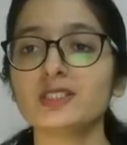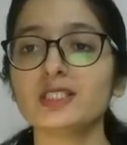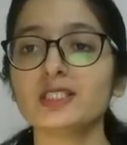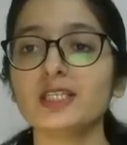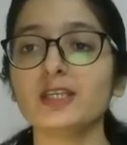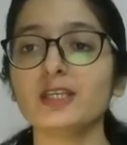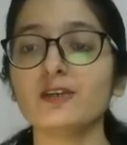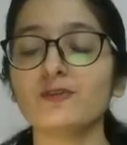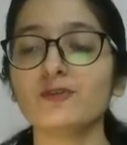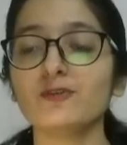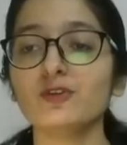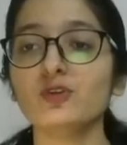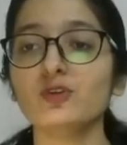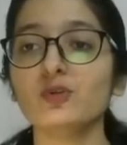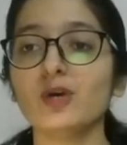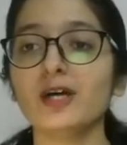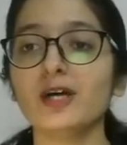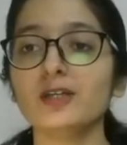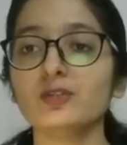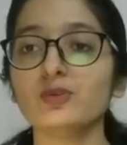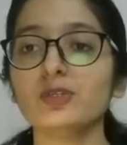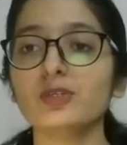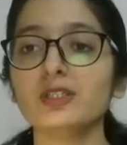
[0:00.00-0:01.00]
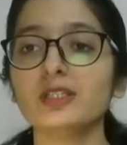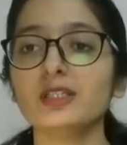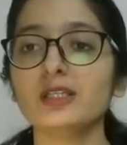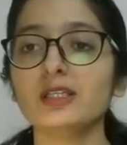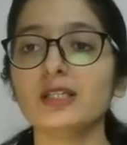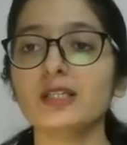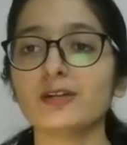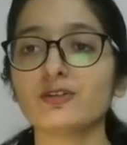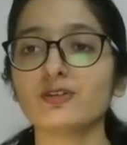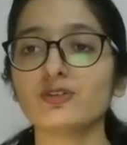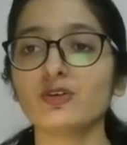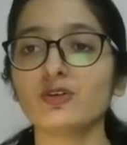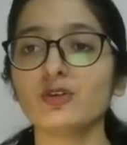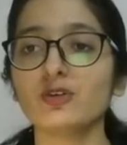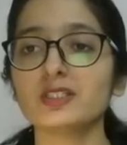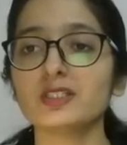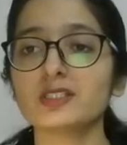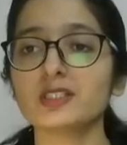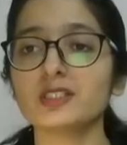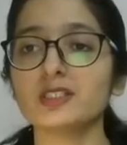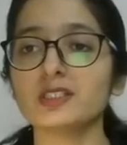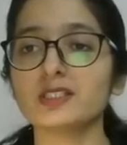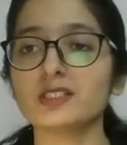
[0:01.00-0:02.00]
See, if you are doing the
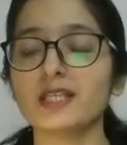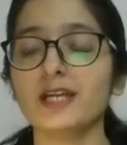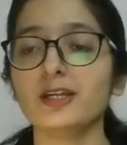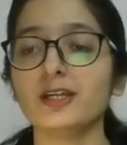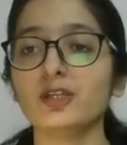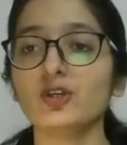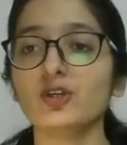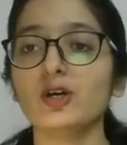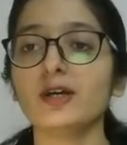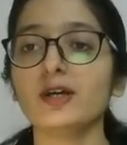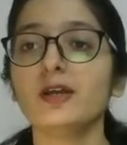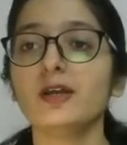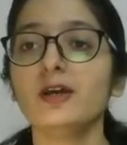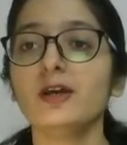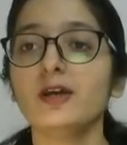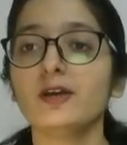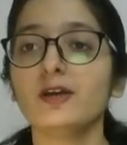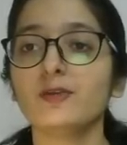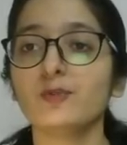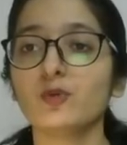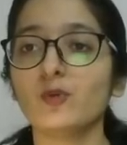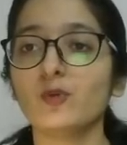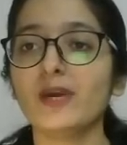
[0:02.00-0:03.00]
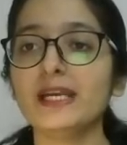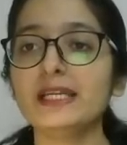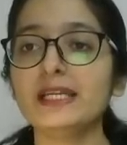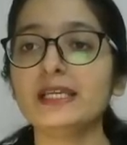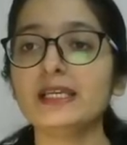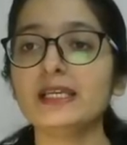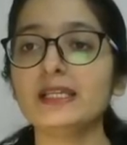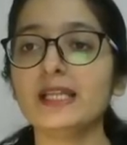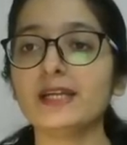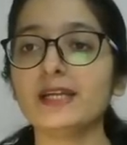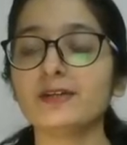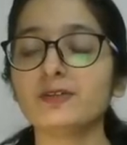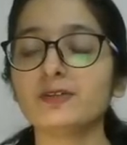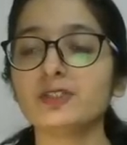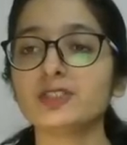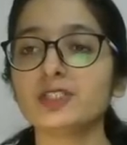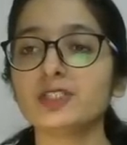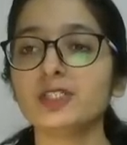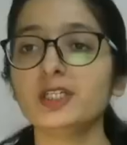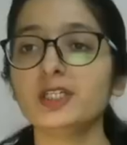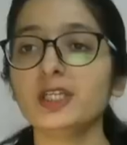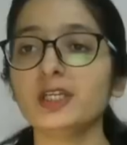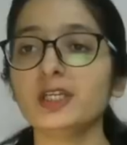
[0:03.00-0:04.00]
electrolysis and you are providing
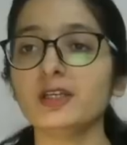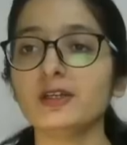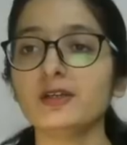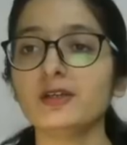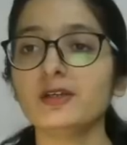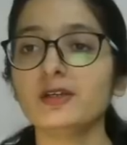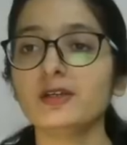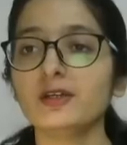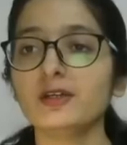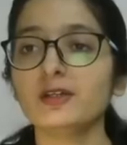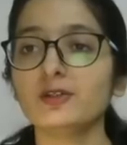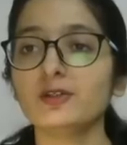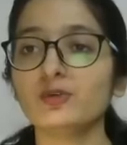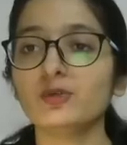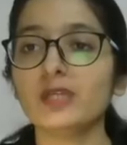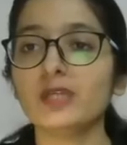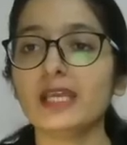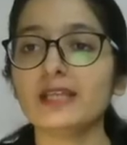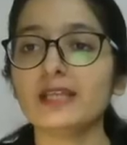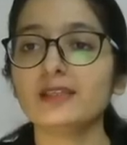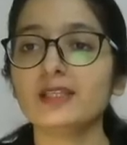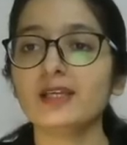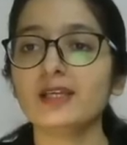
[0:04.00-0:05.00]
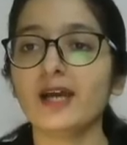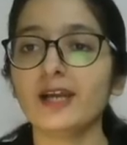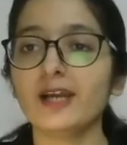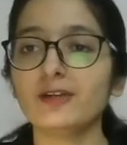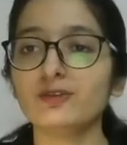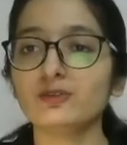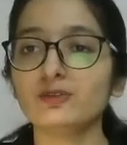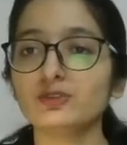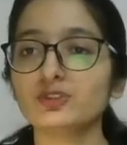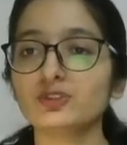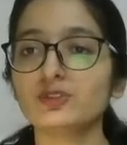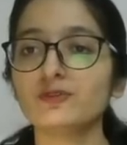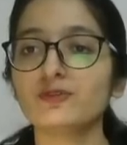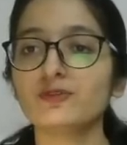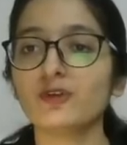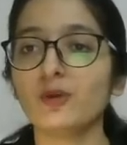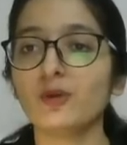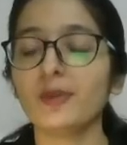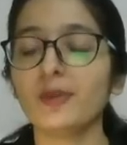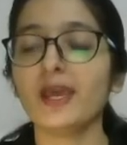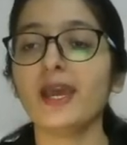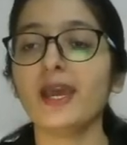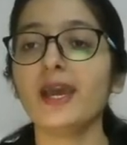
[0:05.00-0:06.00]
electricity to take the hydrogen
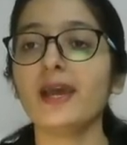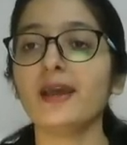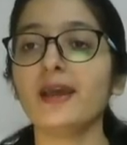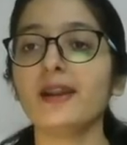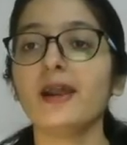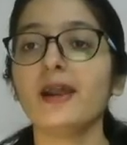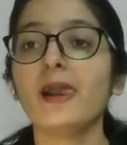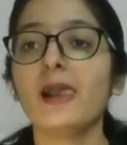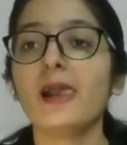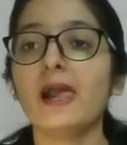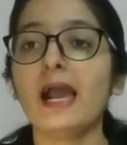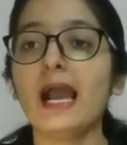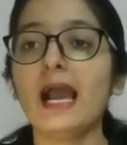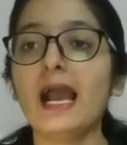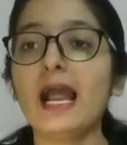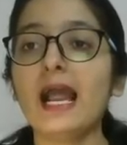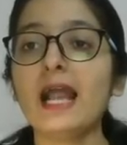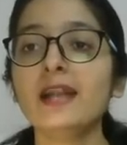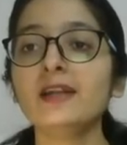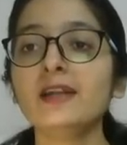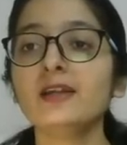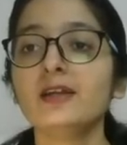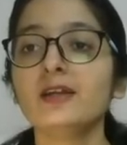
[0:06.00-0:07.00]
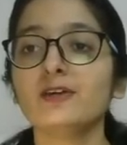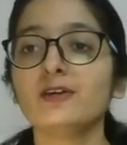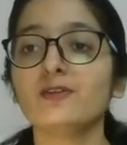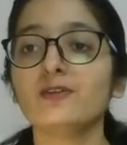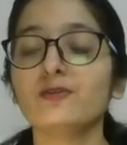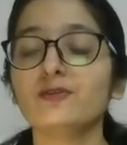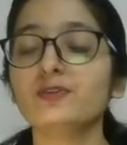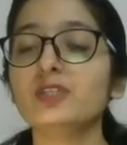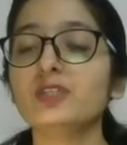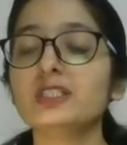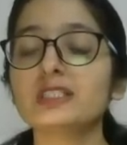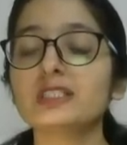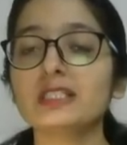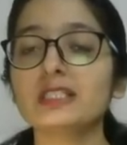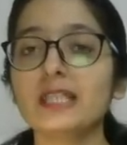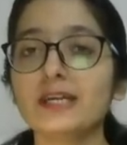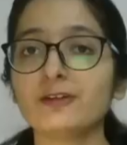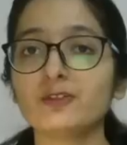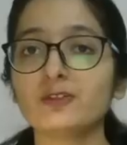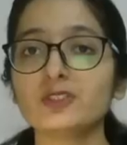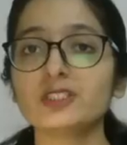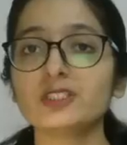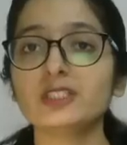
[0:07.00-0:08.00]
from here, and this
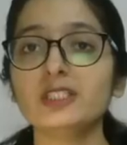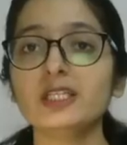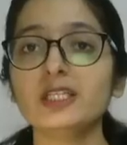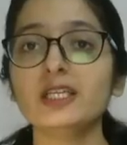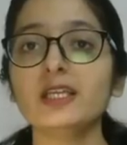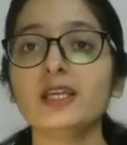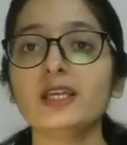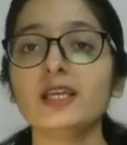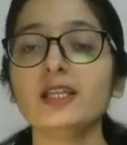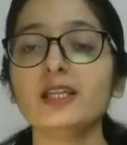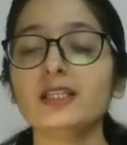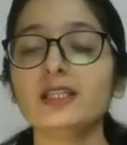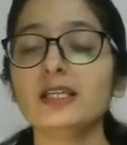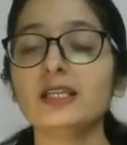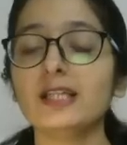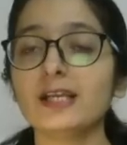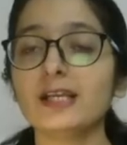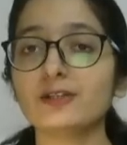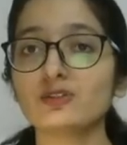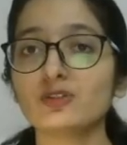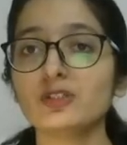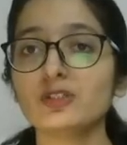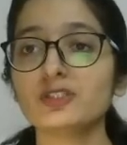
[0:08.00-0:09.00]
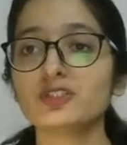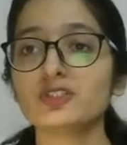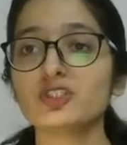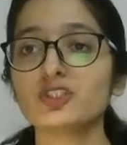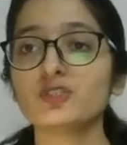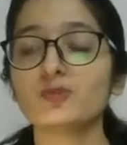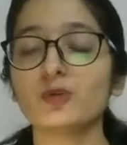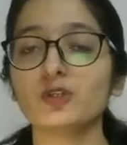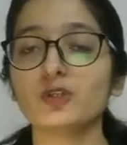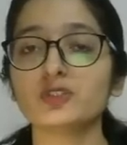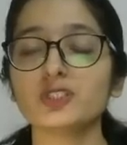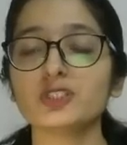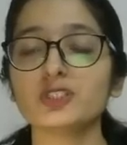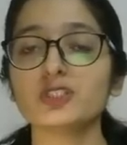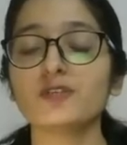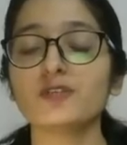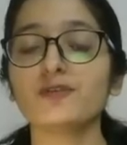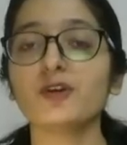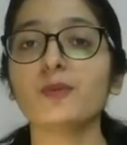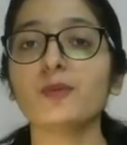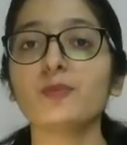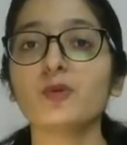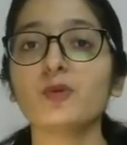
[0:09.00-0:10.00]
electricity in the electrolysis process,
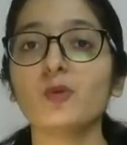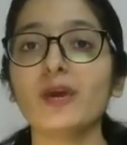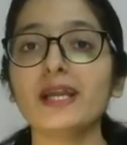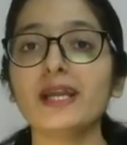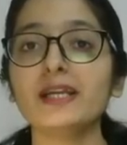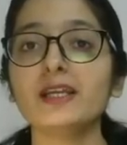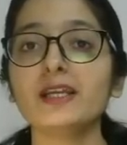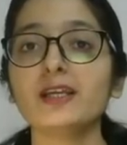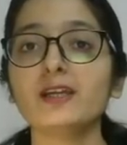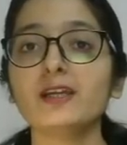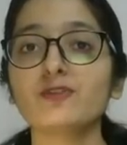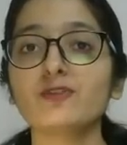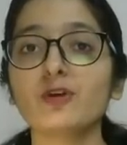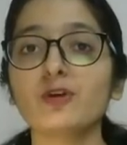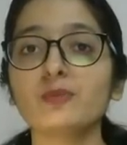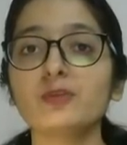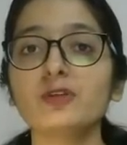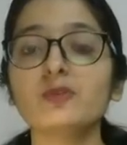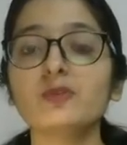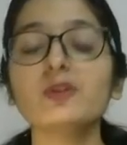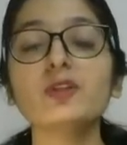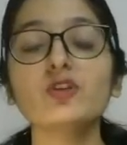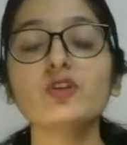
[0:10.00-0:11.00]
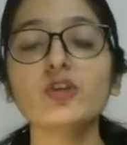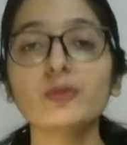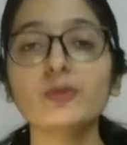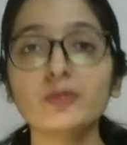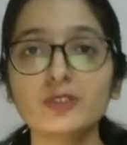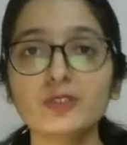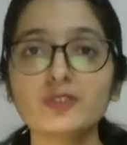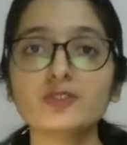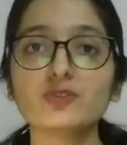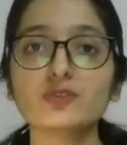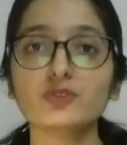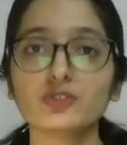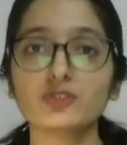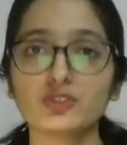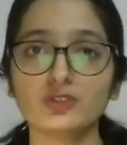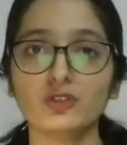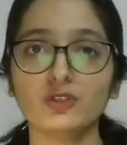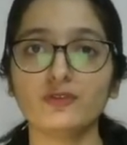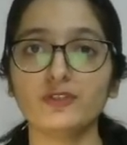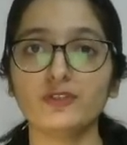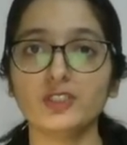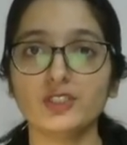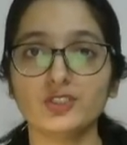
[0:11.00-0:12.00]
if you are providing it from the renewable sources
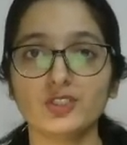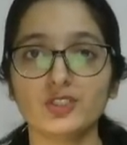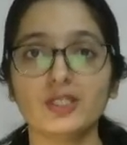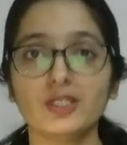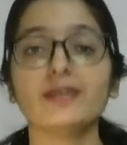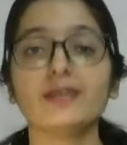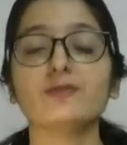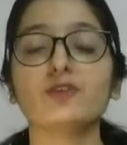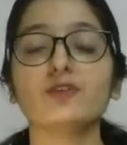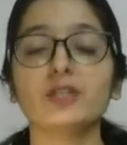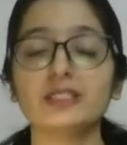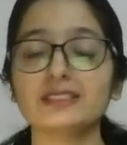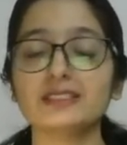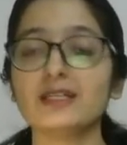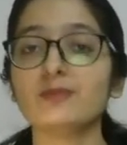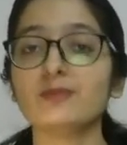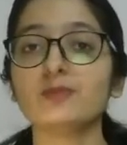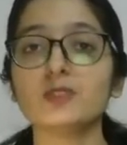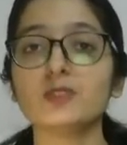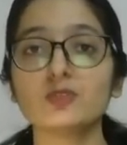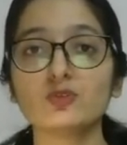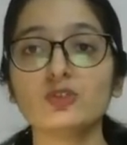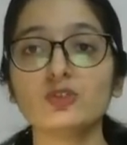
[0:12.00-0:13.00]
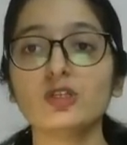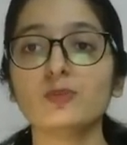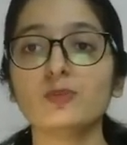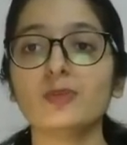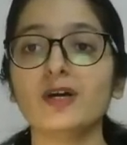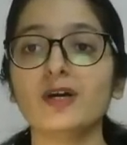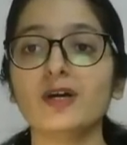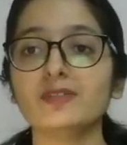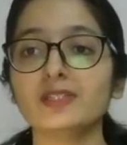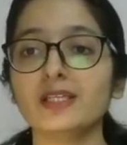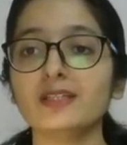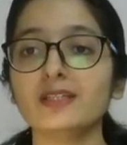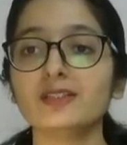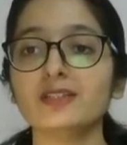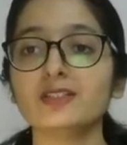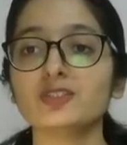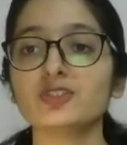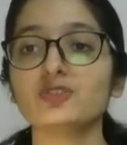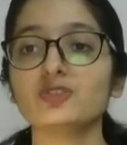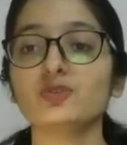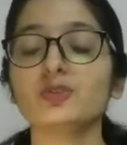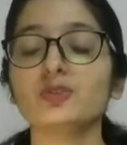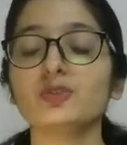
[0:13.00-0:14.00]
of energy, like for example solar power, then this
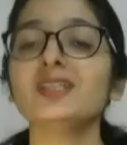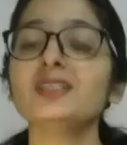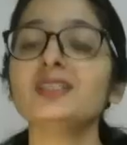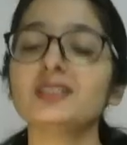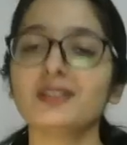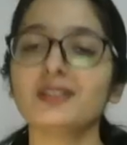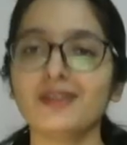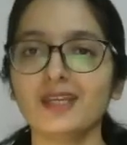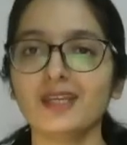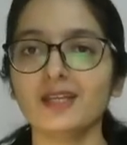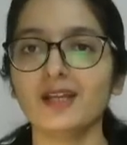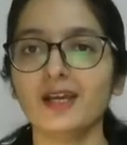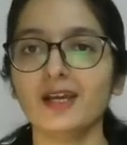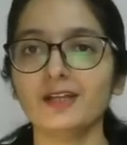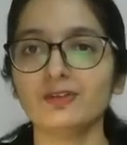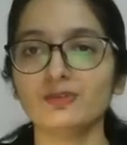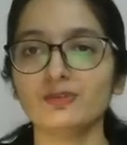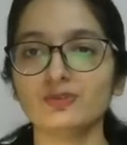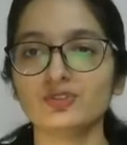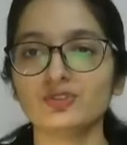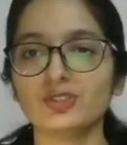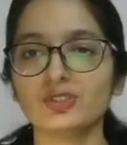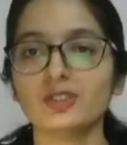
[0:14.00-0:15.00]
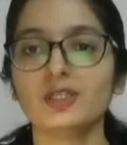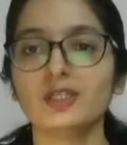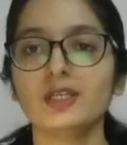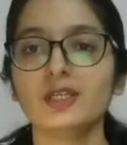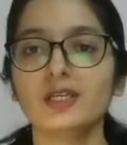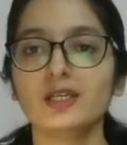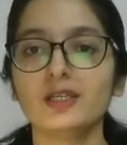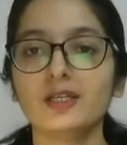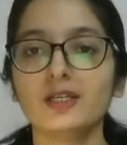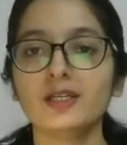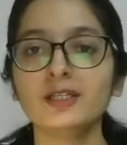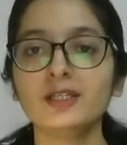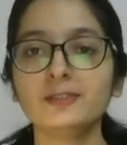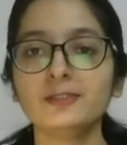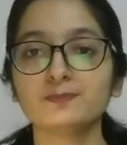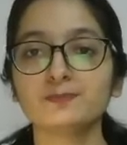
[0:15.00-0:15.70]
is known as green hydrogen, right?